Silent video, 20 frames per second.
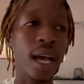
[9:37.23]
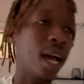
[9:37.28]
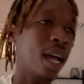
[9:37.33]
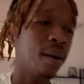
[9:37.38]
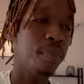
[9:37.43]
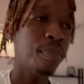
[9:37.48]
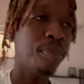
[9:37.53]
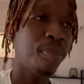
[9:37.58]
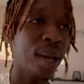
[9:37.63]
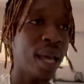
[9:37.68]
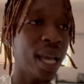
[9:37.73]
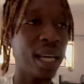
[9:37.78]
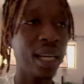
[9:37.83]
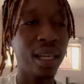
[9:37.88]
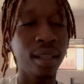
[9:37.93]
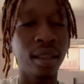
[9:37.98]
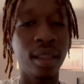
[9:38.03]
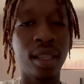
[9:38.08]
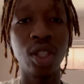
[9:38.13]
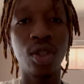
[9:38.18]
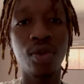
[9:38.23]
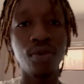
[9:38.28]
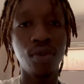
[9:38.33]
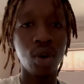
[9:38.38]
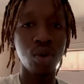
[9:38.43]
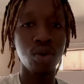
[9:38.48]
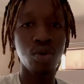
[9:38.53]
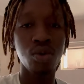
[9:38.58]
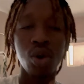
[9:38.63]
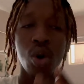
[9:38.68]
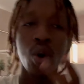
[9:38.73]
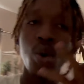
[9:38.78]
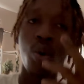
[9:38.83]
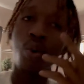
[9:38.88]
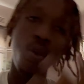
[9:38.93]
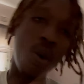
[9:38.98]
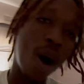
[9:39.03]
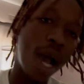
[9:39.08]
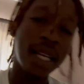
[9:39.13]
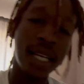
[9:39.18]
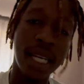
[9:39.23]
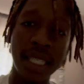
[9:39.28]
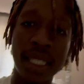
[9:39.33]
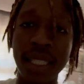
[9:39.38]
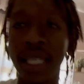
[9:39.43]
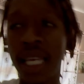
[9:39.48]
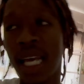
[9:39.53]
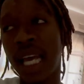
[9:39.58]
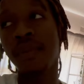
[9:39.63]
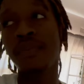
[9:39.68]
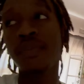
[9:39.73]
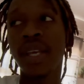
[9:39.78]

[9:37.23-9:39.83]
unpack this for you one last time